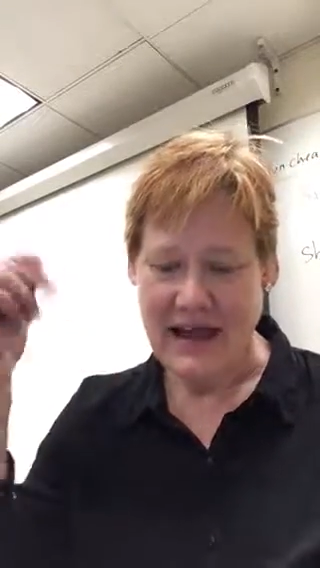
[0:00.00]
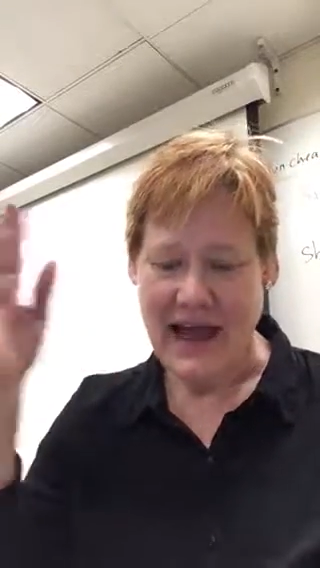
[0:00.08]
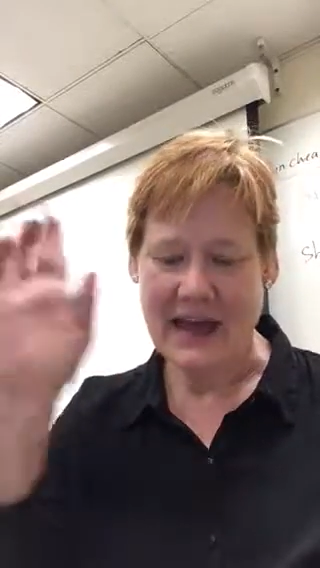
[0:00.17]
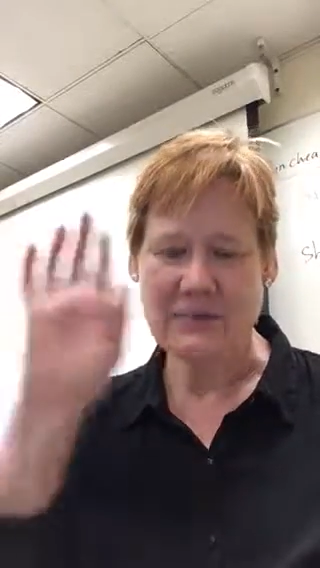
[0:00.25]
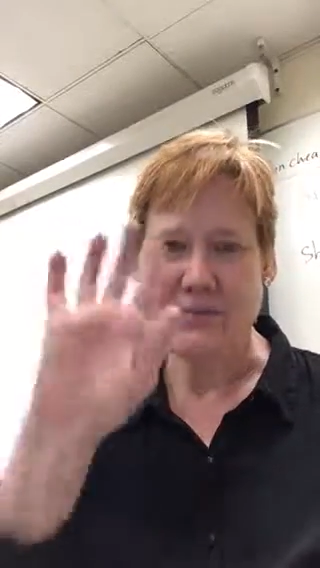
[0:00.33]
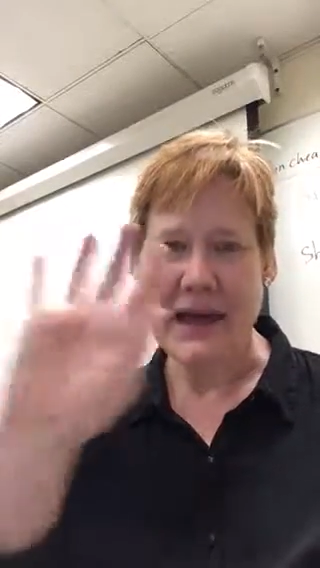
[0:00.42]

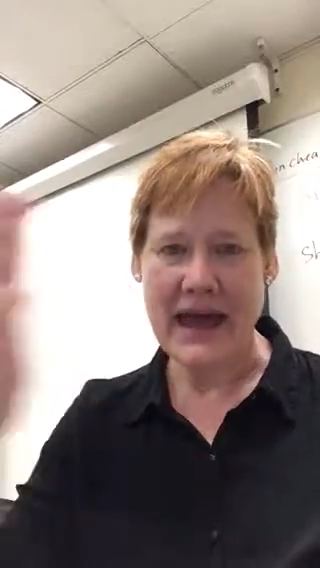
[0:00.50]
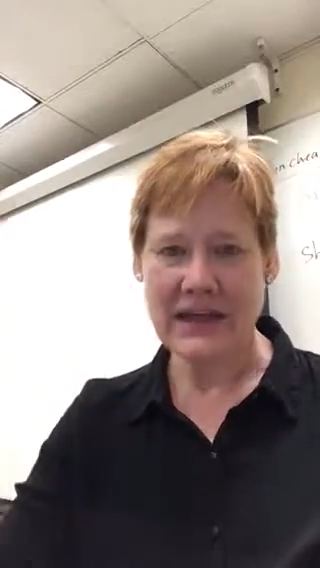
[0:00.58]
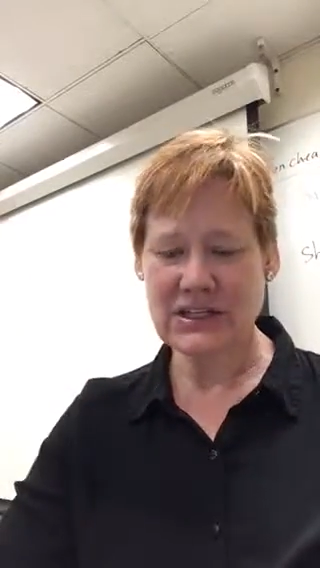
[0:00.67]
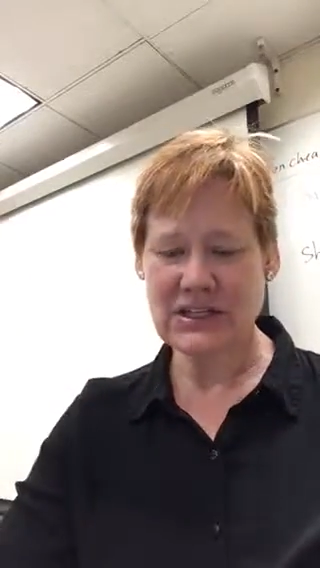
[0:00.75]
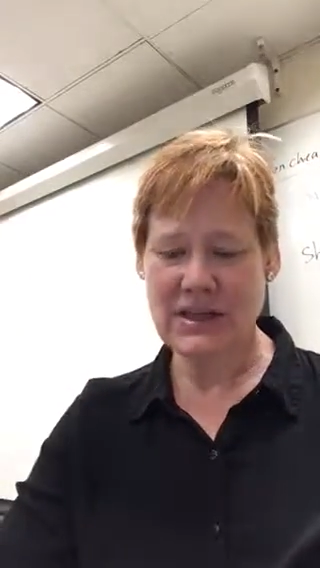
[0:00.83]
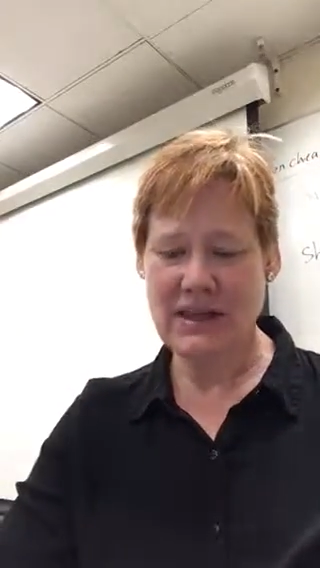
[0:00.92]
and
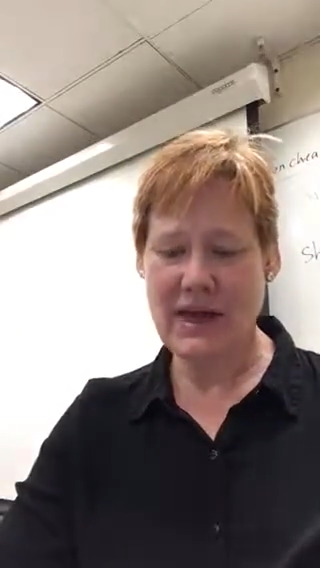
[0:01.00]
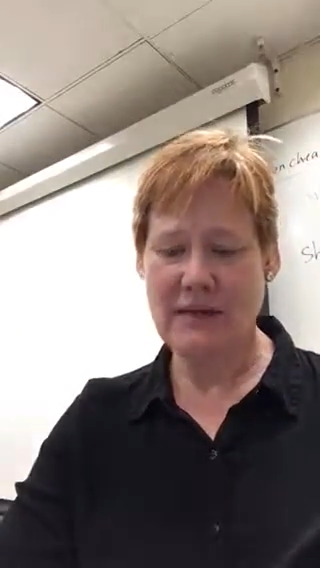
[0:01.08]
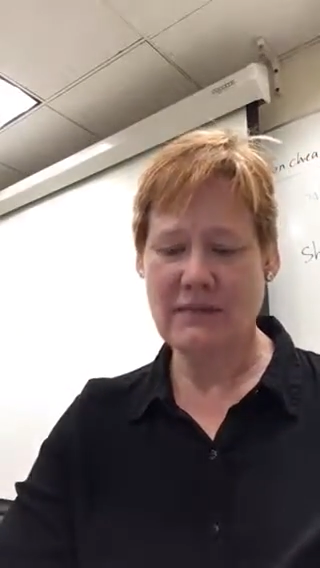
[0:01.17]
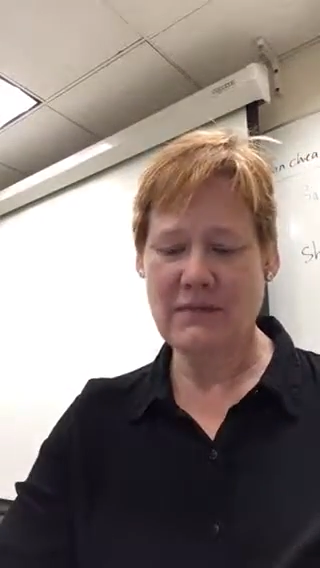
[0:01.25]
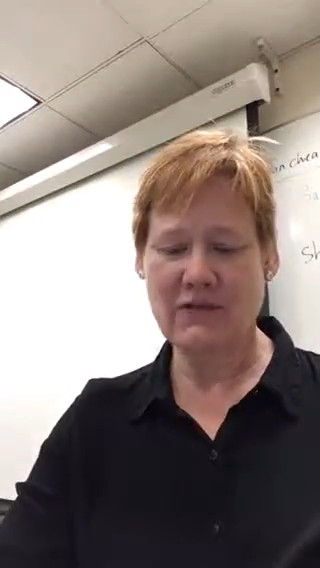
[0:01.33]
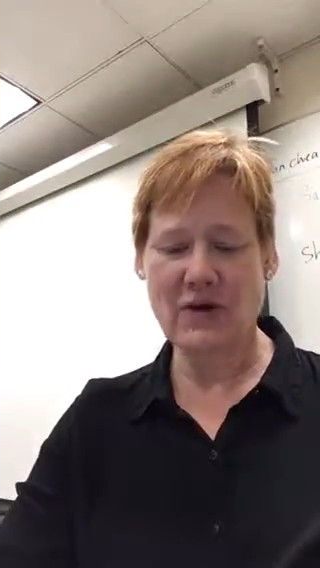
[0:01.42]
banished
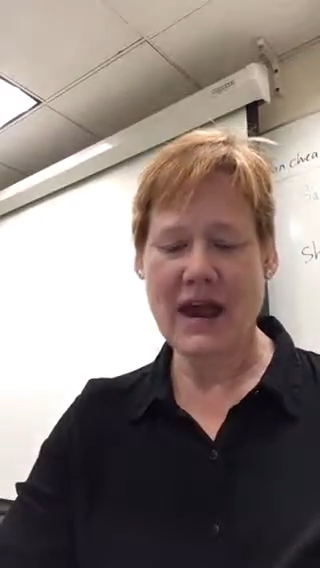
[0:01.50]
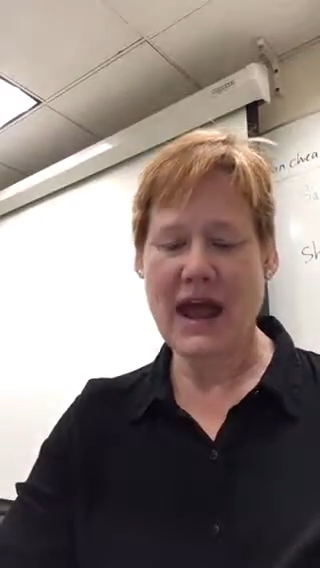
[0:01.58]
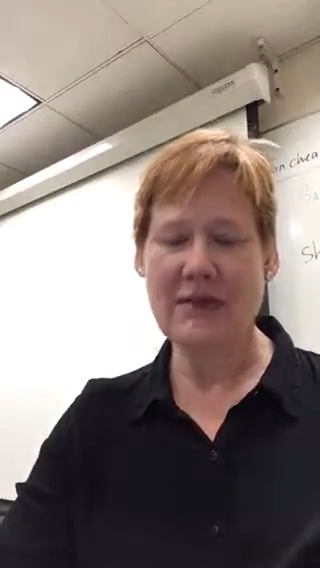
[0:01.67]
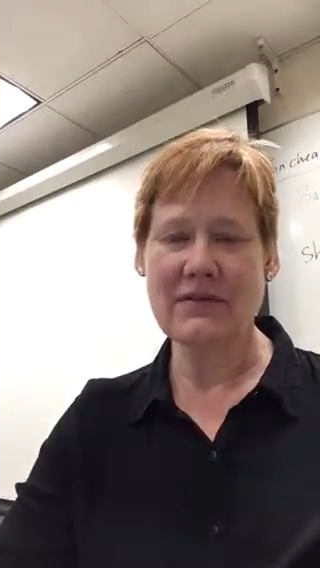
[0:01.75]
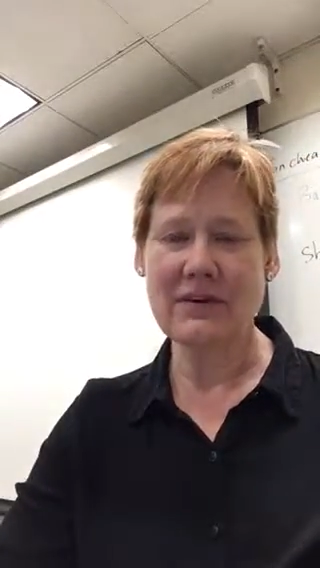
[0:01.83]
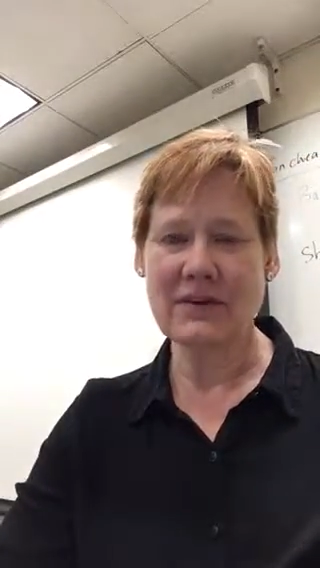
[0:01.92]
them
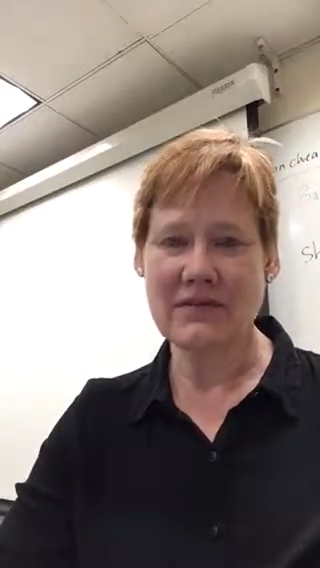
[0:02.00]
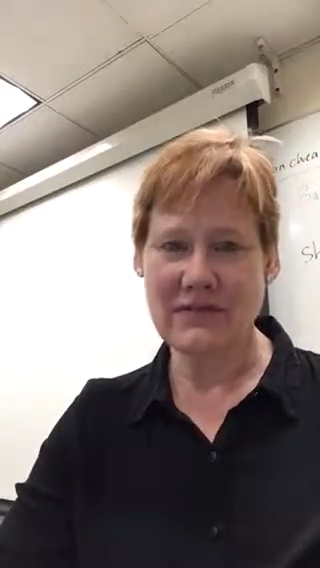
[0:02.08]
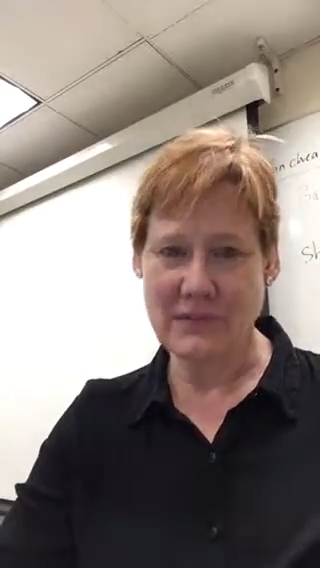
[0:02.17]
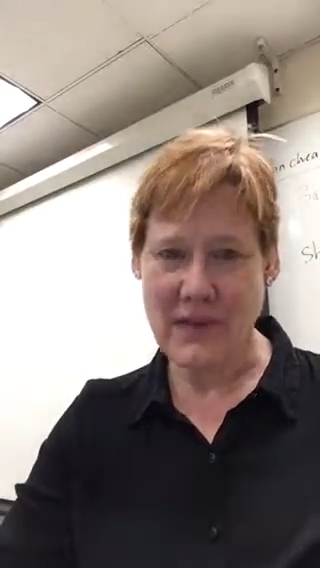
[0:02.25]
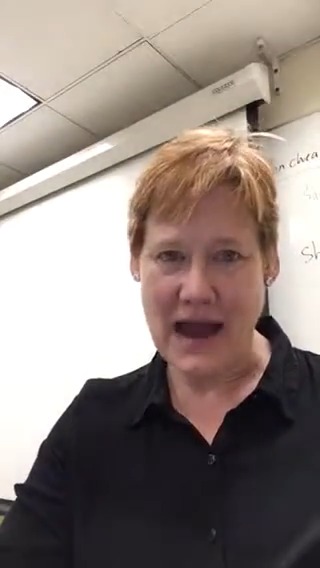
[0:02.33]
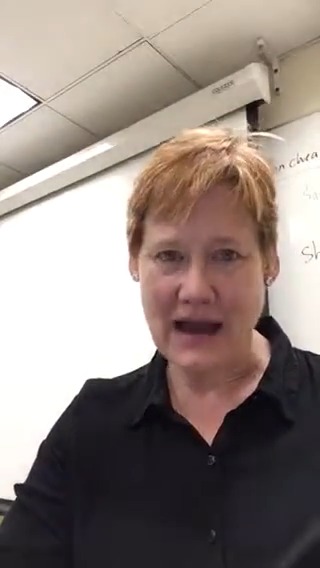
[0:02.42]
forever
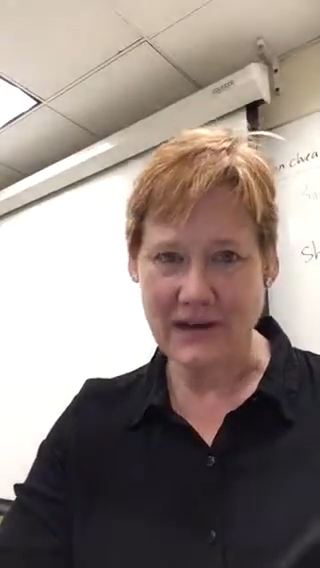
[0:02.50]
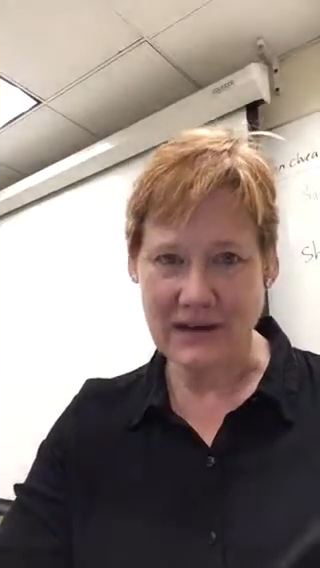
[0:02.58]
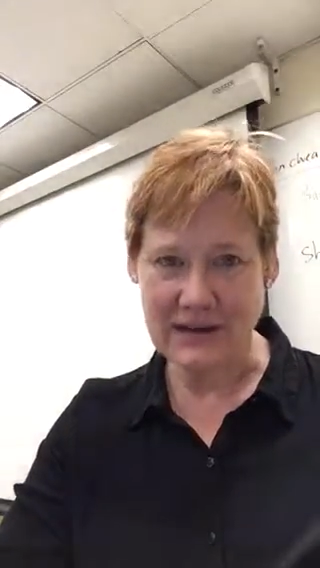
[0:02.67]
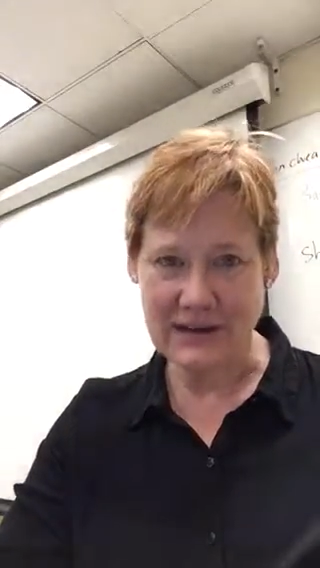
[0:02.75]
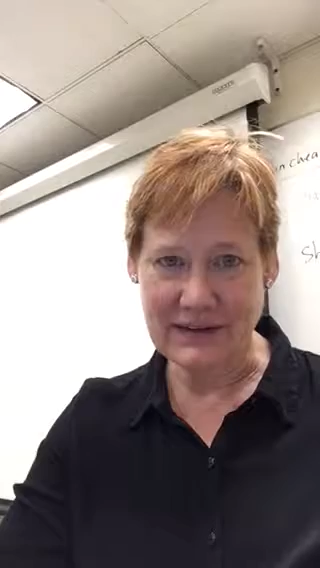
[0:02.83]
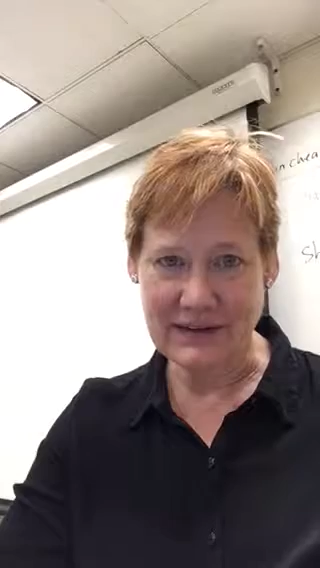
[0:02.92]
from
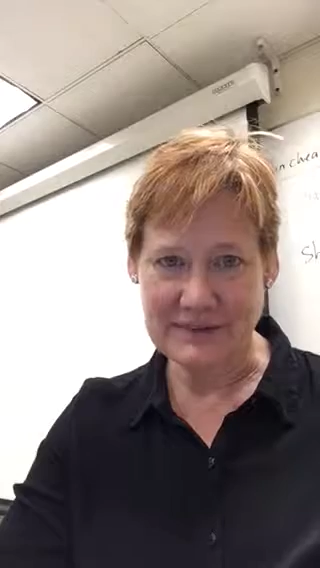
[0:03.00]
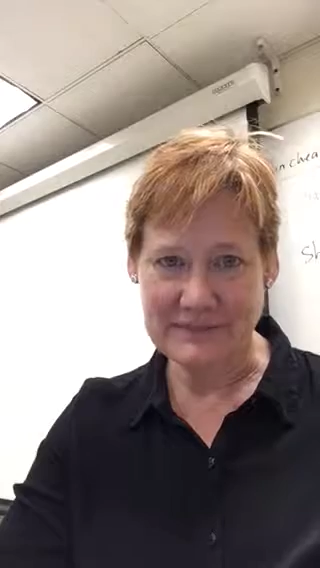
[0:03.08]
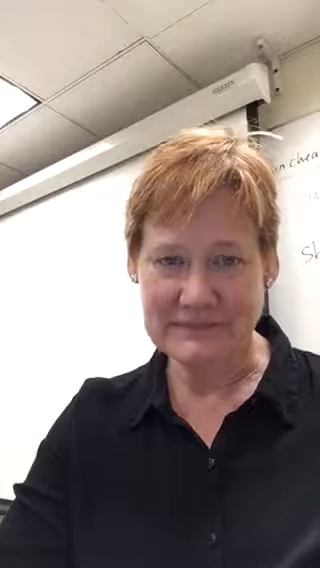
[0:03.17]
Ireland.